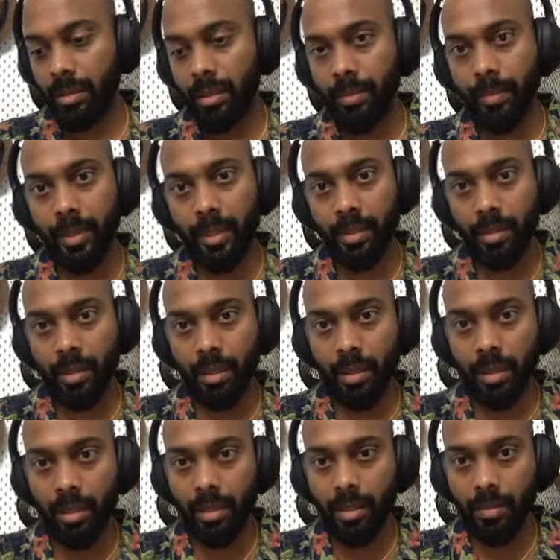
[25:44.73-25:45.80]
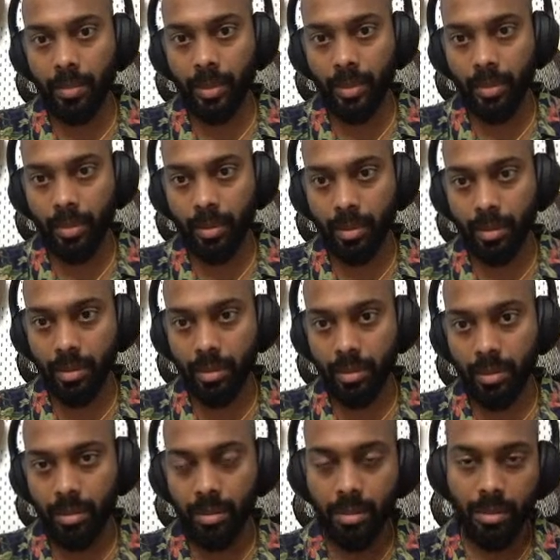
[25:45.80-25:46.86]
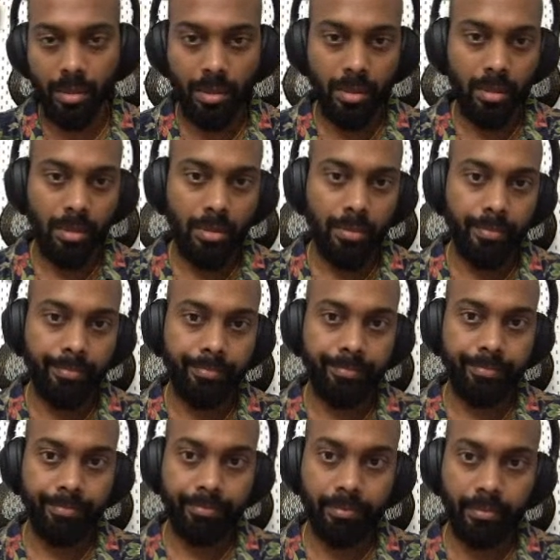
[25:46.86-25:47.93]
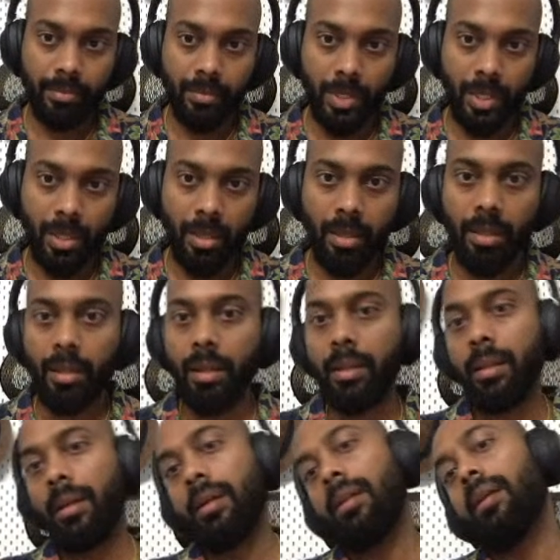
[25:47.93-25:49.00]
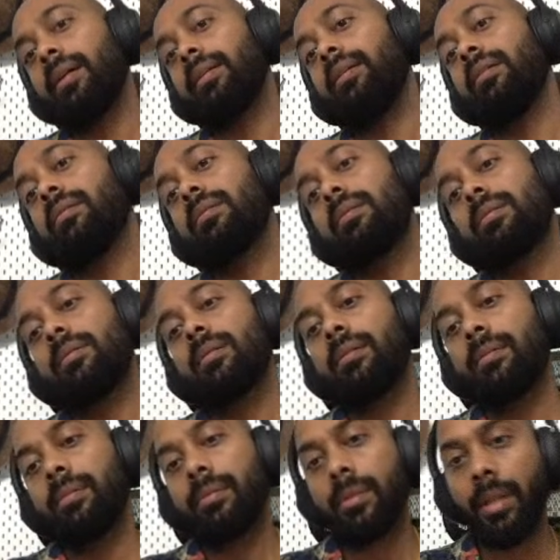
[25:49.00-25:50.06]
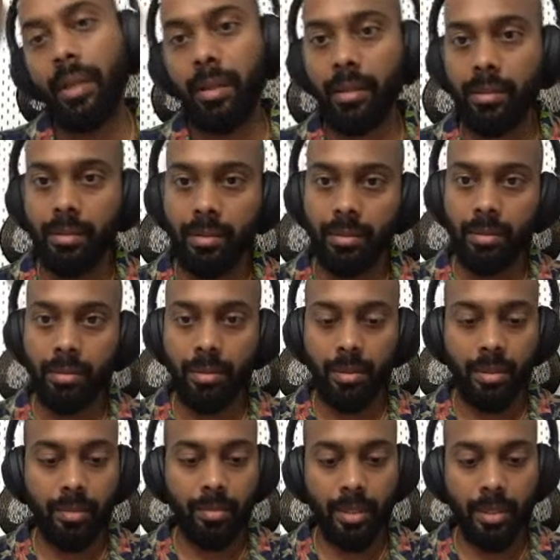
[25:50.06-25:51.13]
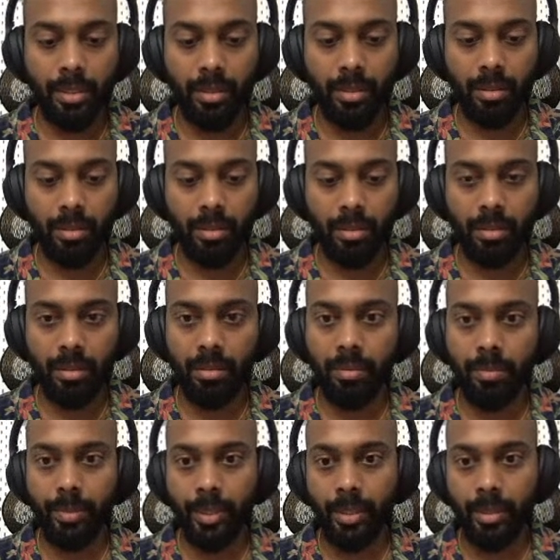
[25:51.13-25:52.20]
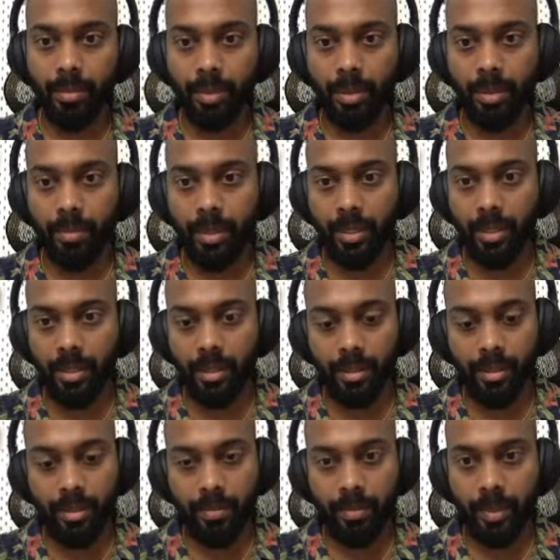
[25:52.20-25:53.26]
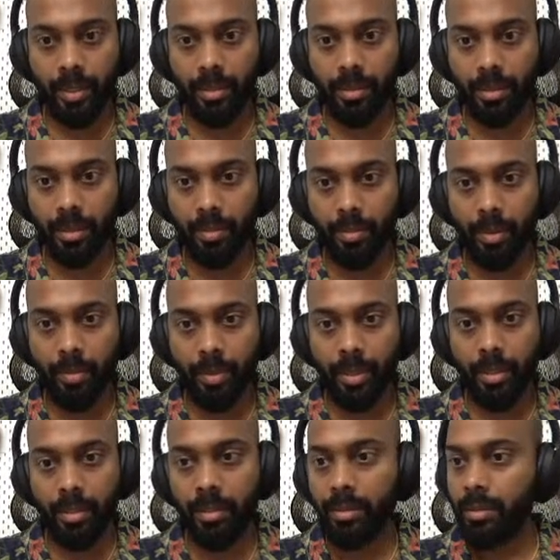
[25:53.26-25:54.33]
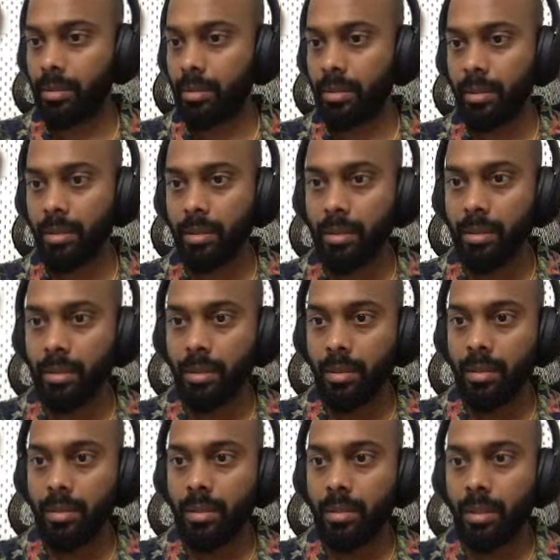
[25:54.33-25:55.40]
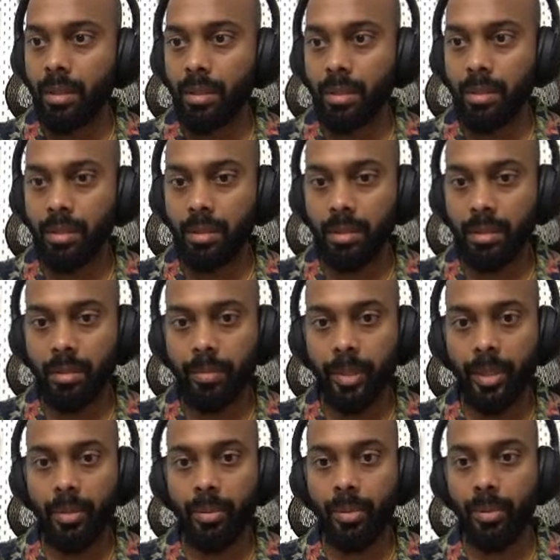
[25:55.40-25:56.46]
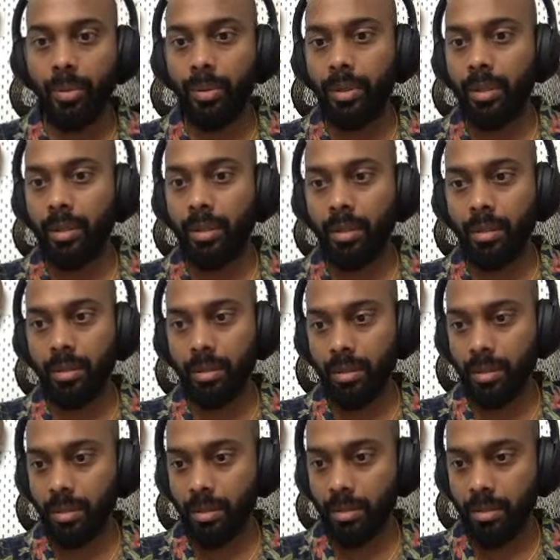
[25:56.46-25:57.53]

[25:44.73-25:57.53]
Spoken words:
Let me try a little more. Hmm. I think I like this. Okay. So let me copy the properties, paste the properties, and let me go here.